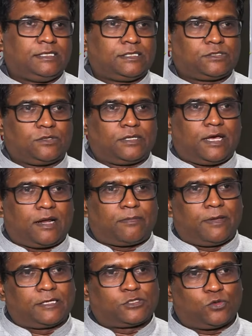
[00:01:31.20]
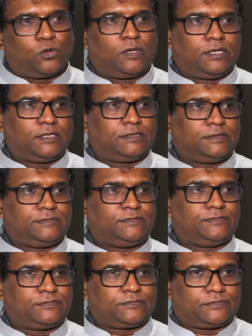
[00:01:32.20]
So they are being sold
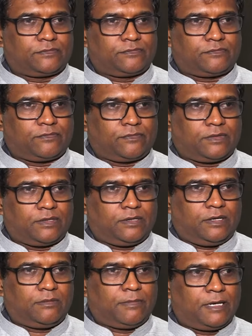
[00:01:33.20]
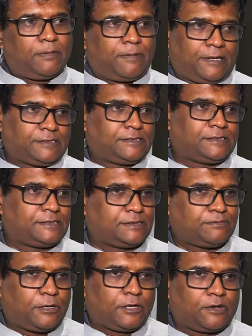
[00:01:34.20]
in many places,
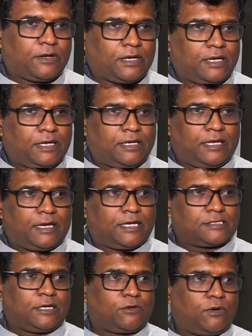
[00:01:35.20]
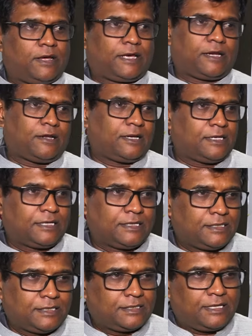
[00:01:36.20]
particularly in areas like Kodaikanal.
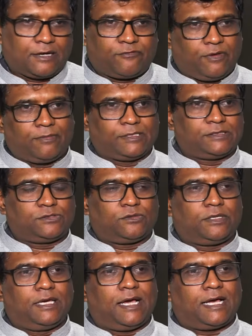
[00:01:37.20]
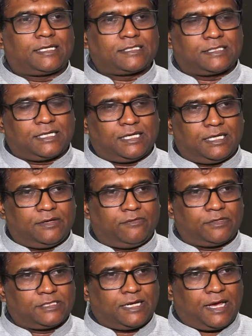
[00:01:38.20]
They are famous. So he has
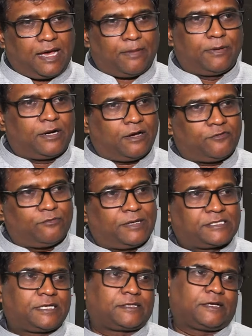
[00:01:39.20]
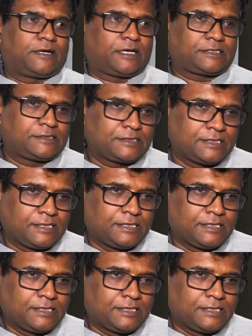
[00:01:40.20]
was in a habit of mixing the drugs.